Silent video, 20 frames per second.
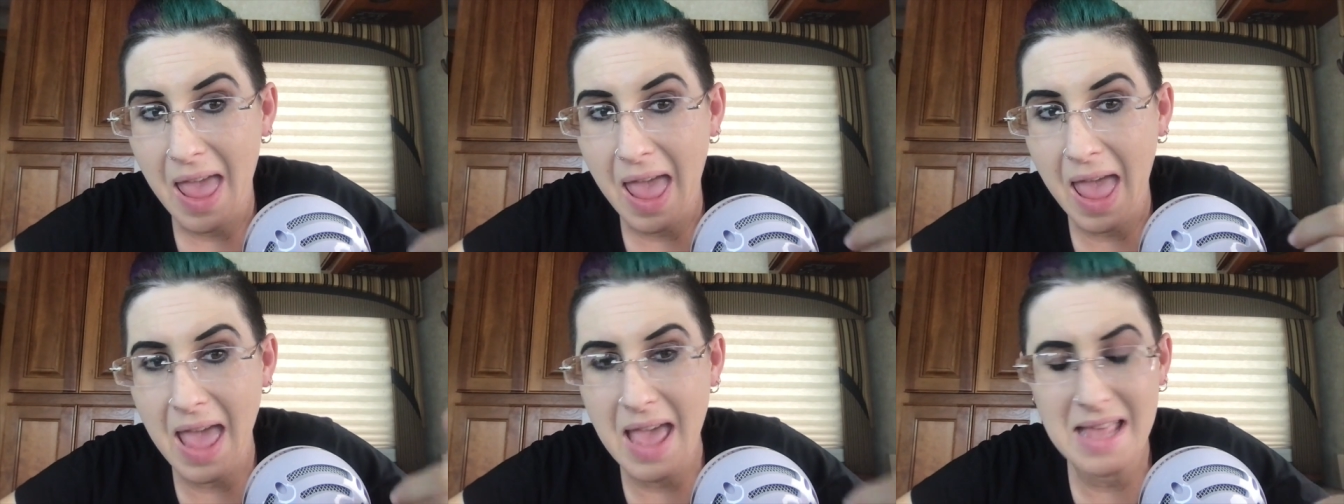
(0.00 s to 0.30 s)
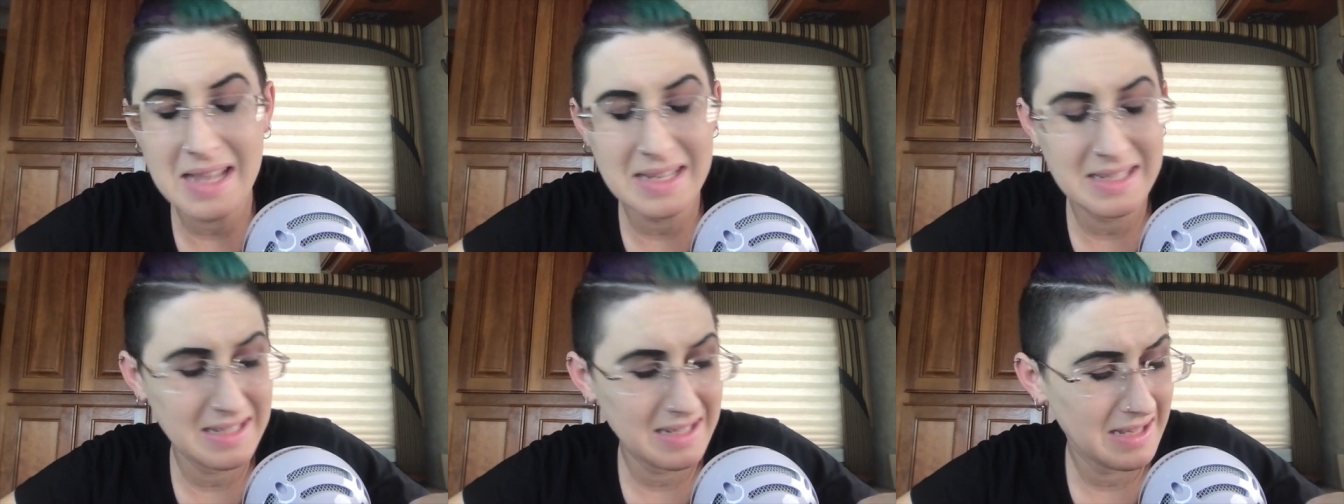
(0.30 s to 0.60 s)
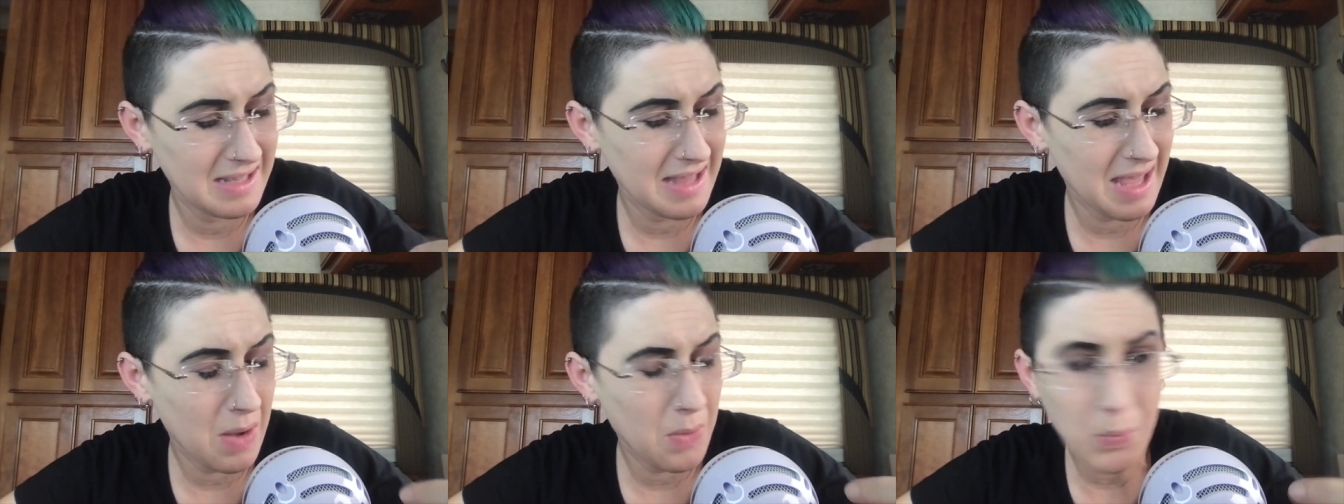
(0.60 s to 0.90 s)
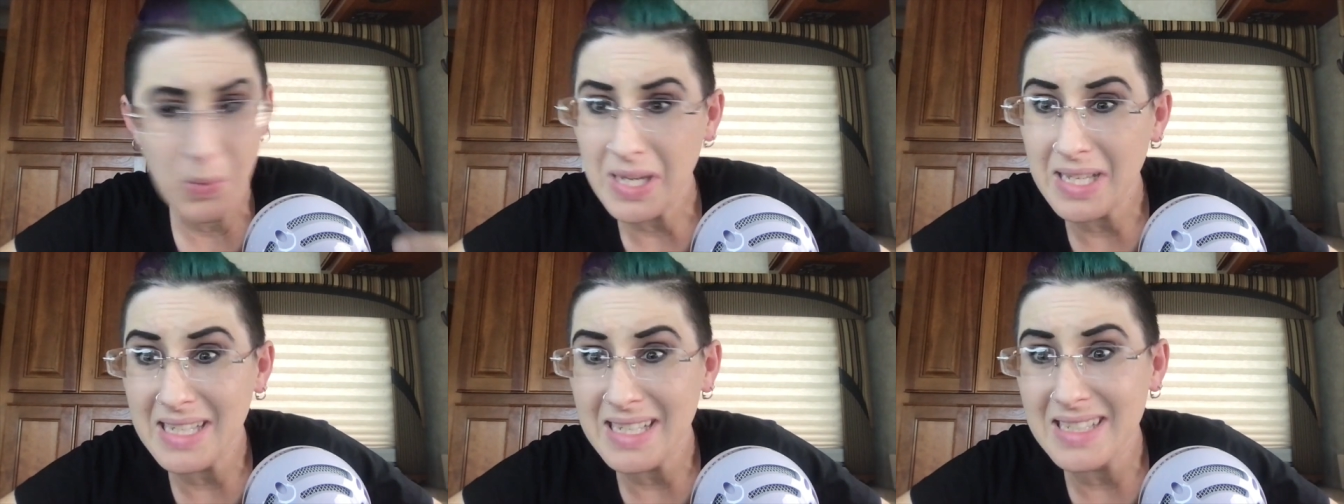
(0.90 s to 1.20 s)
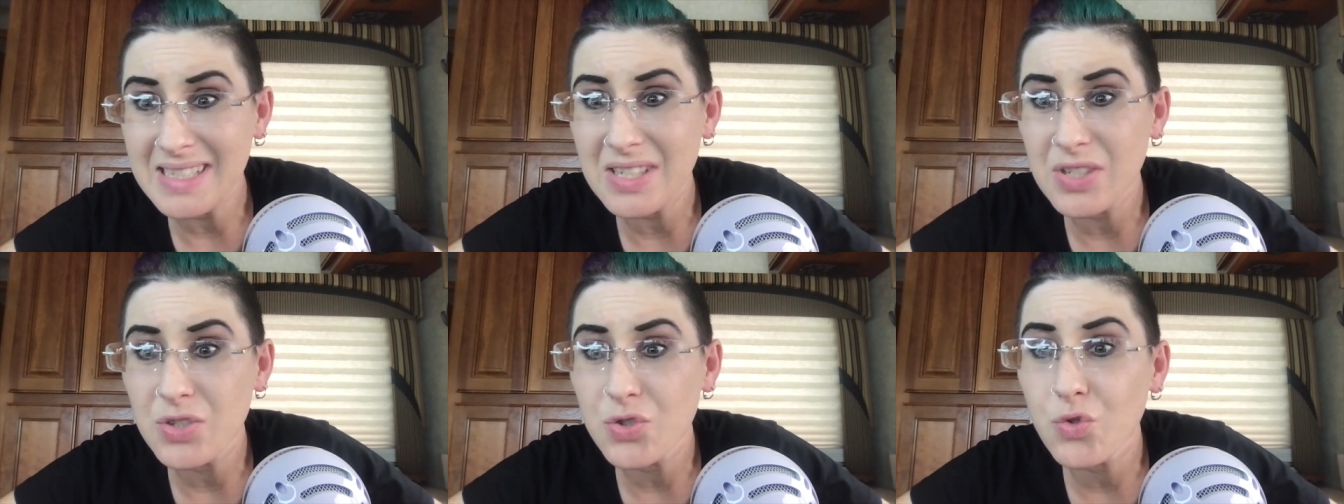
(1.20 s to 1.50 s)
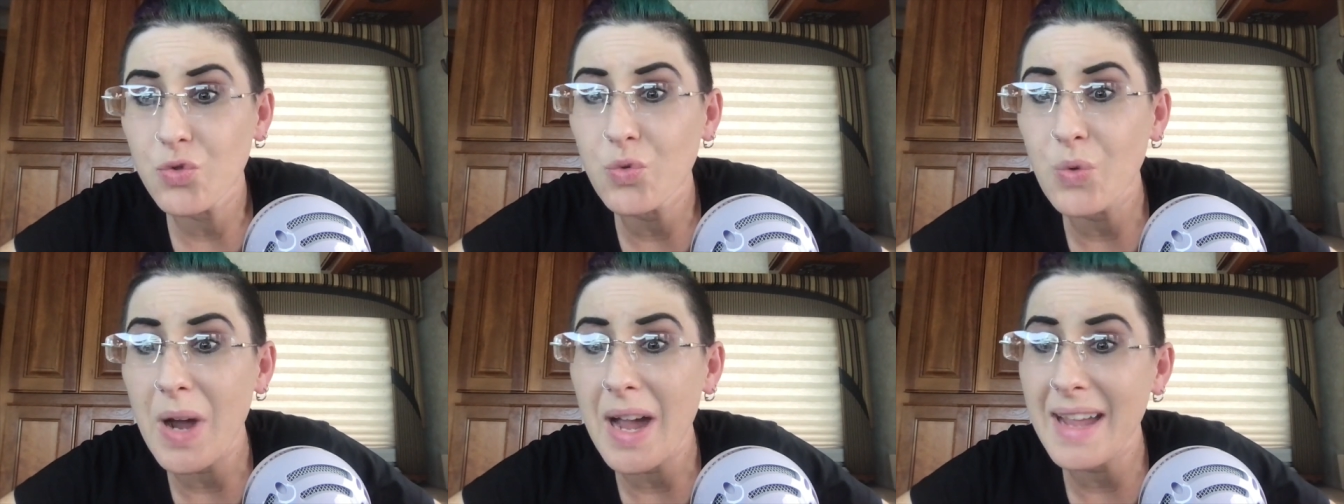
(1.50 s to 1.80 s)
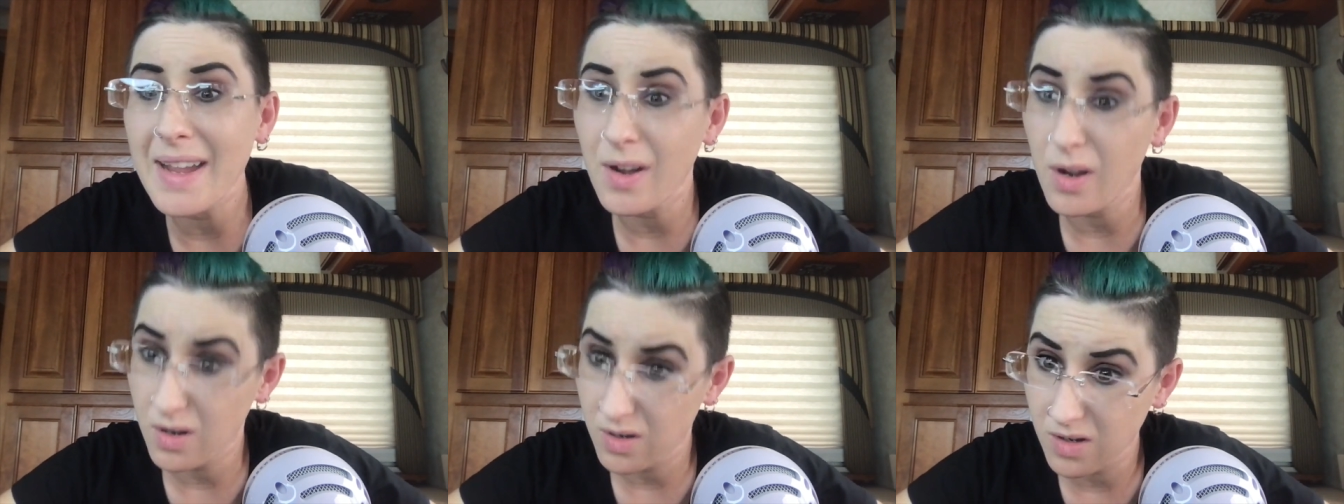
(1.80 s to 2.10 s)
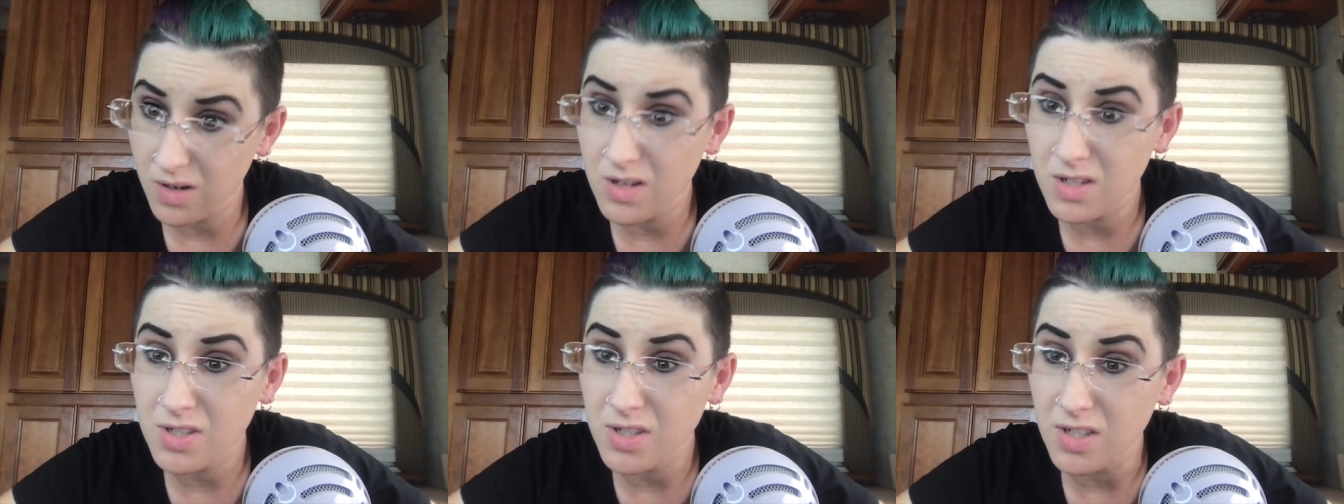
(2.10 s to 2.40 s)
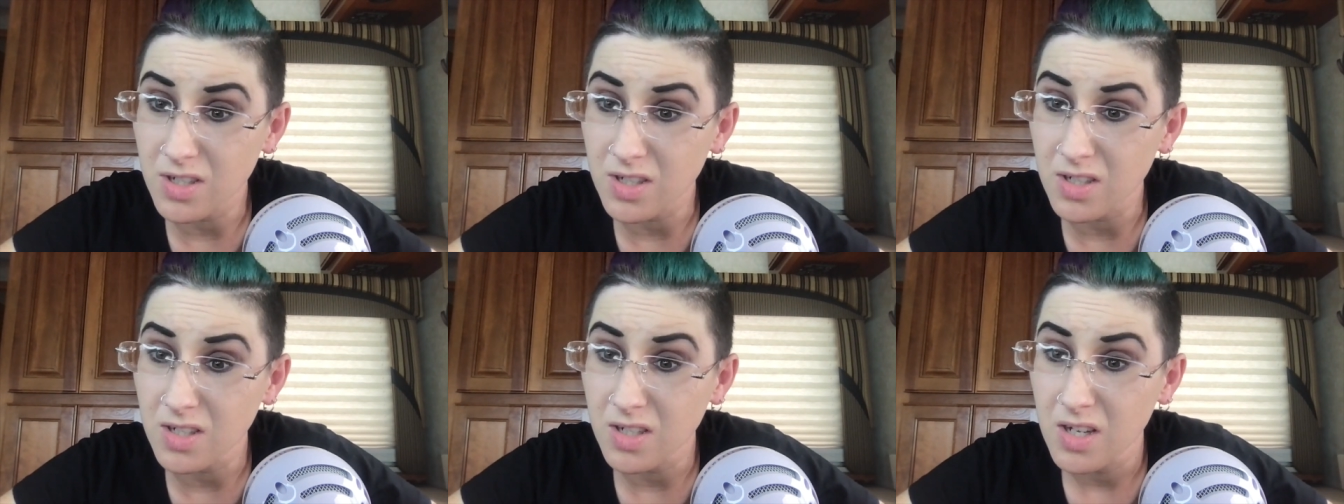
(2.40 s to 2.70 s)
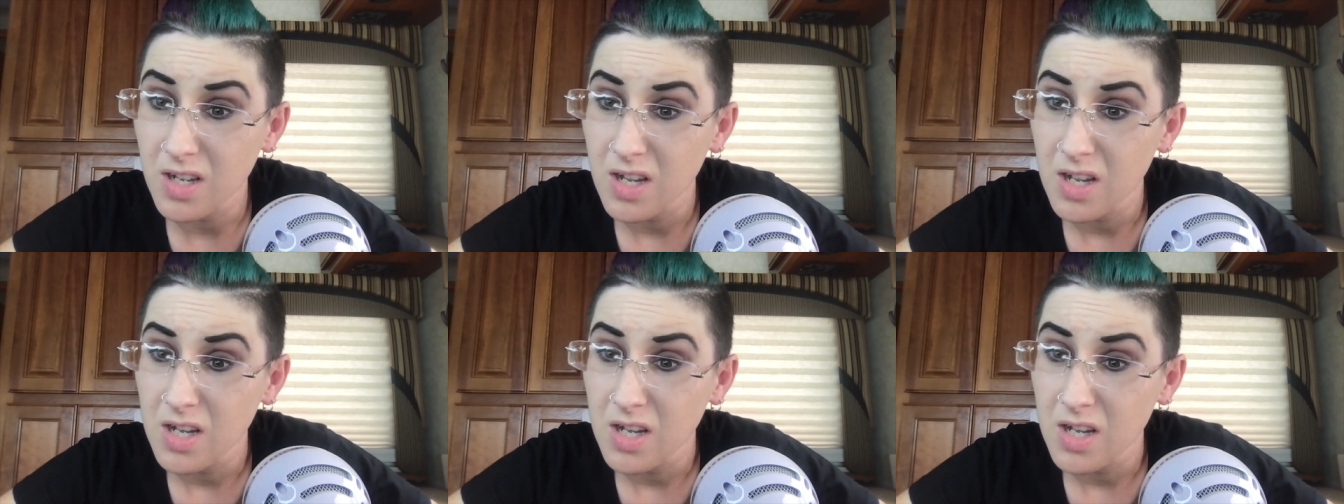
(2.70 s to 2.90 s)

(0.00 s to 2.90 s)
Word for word: And that we need to try harder